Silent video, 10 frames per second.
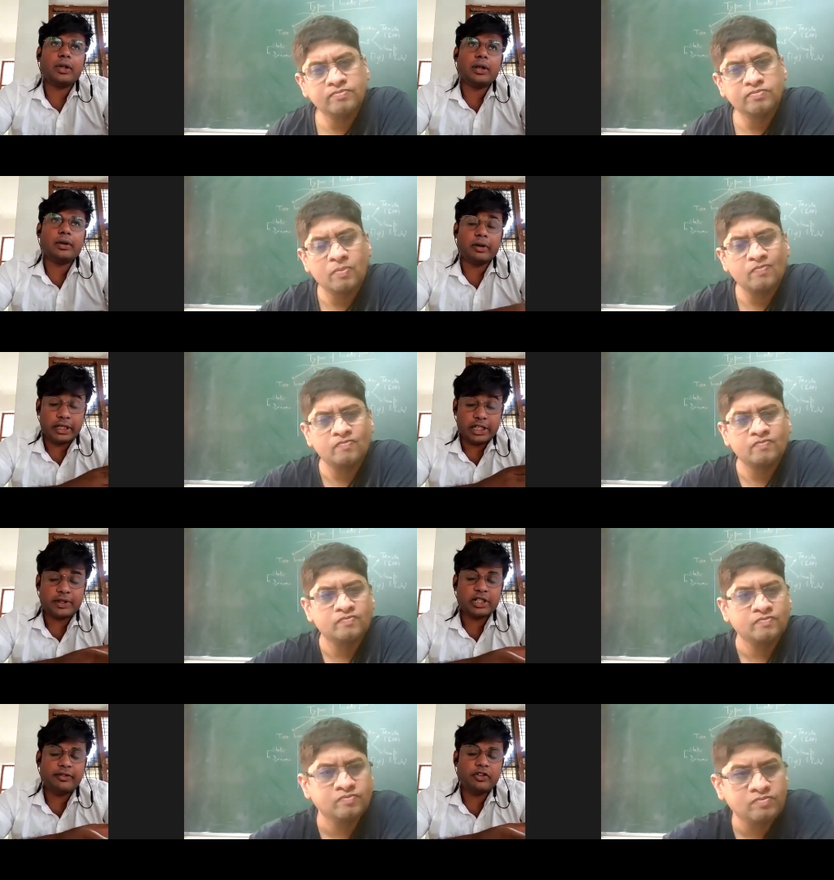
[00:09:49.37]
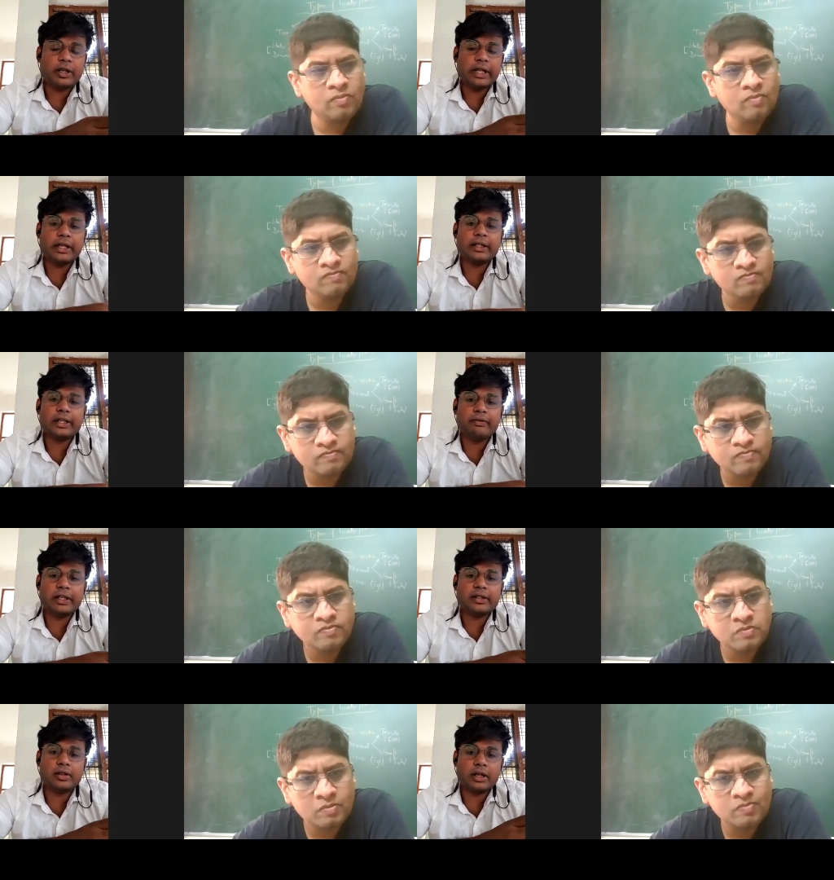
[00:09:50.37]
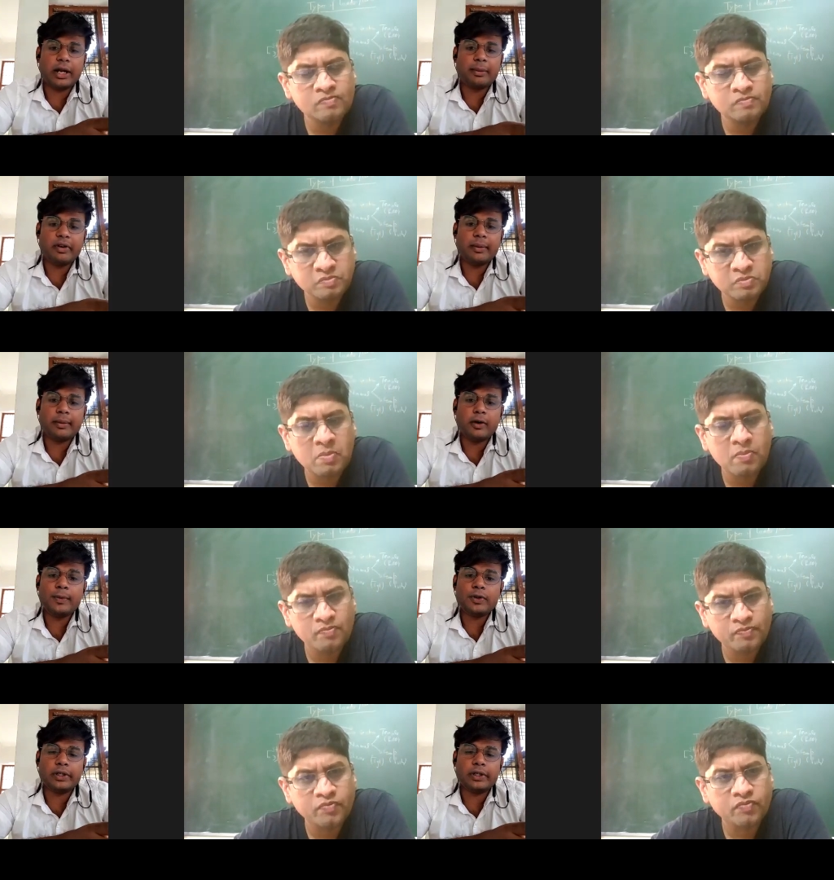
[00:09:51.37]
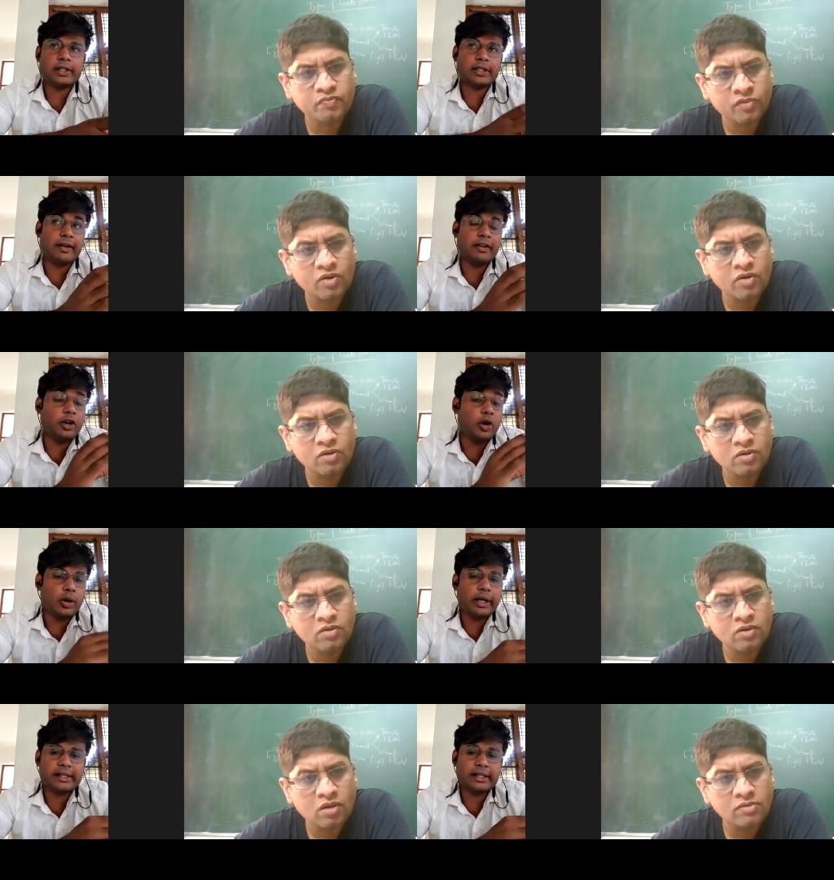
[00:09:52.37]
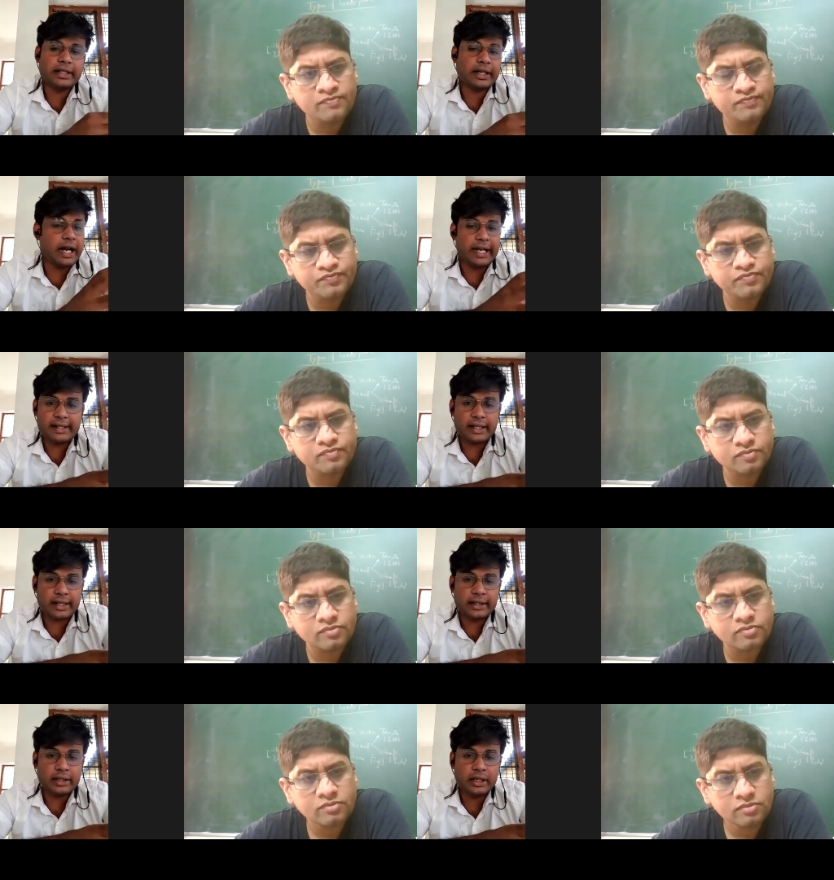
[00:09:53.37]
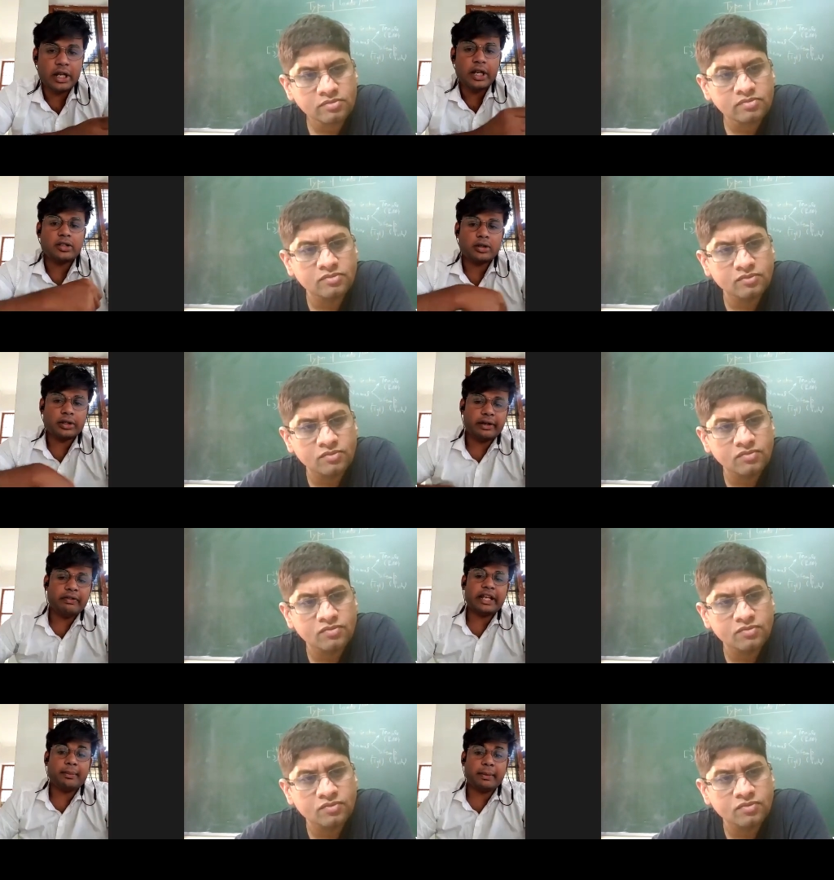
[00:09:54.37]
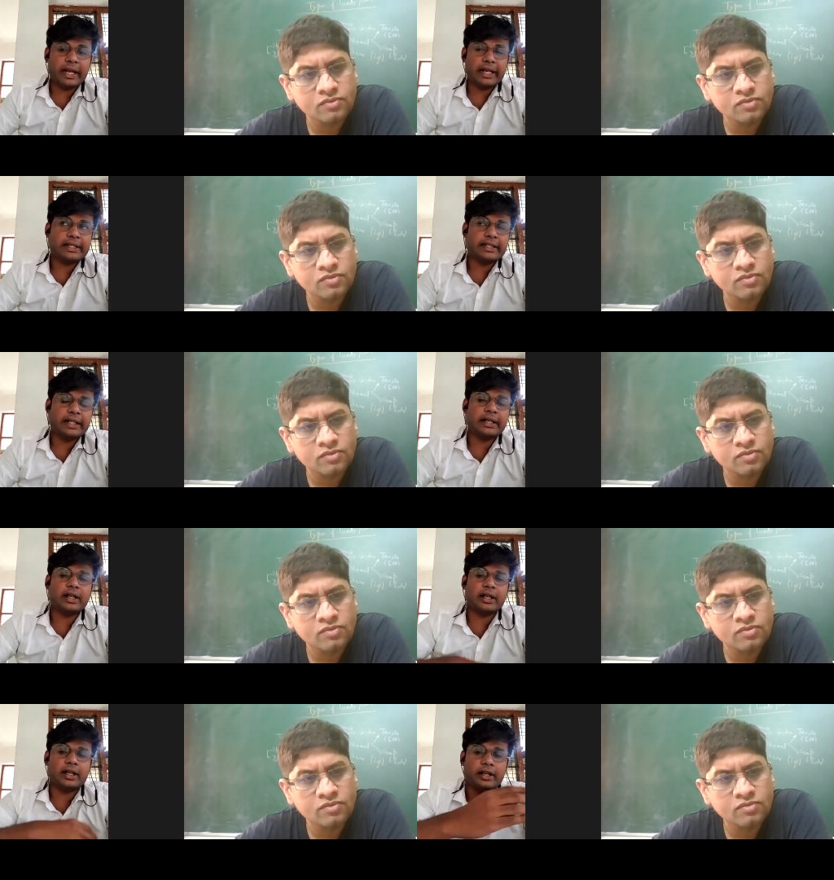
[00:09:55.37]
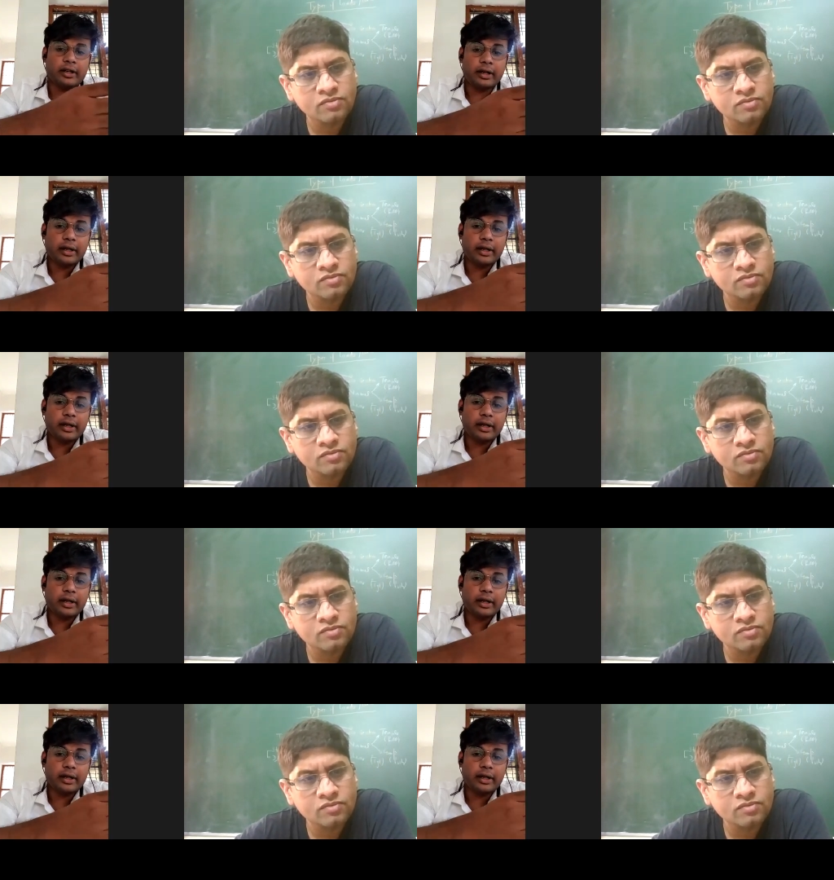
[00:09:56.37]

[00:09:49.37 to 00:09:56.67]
Speaker 1: uh, especially if you are taking that wings or the carbon fiber composite, it's having low density and high strength, so that we can manage that uh,